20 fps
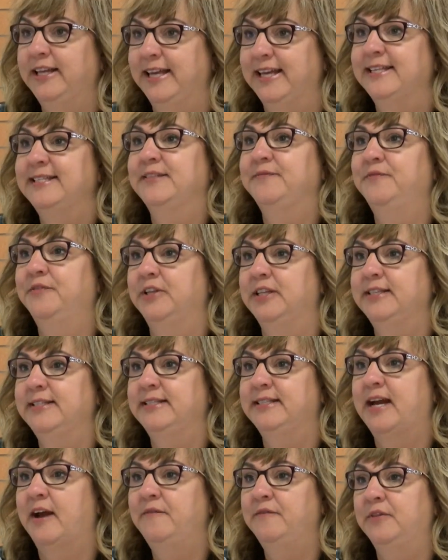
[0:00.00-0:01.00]
the kids and for the
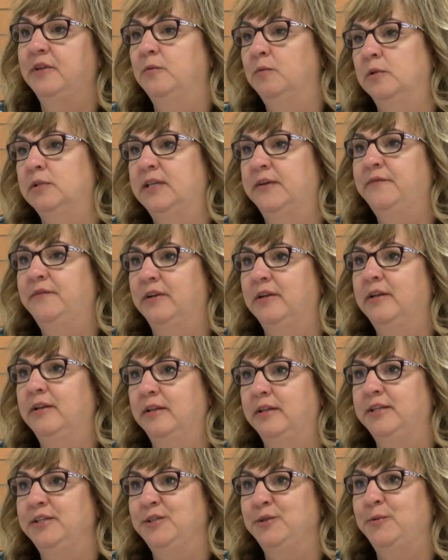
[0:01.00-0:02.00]
staff, that will
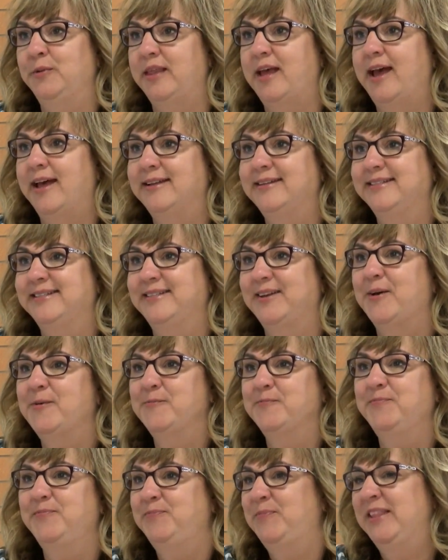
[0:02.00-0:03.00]
definitely do that. So,
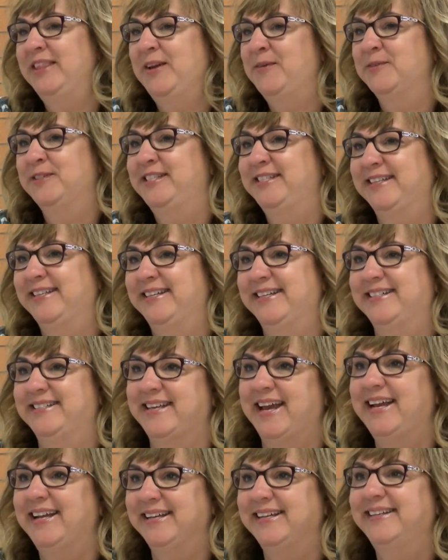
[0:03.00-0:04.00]
but they were still
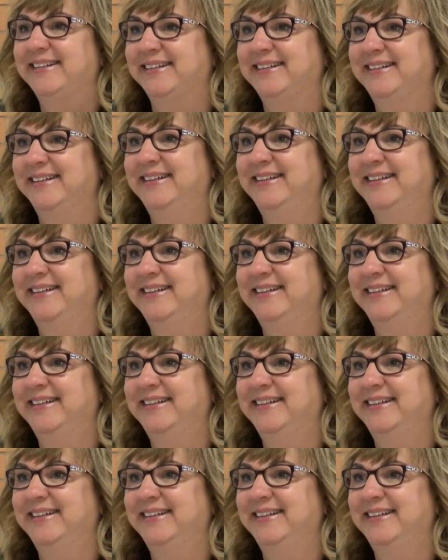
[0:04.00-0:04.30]
excited.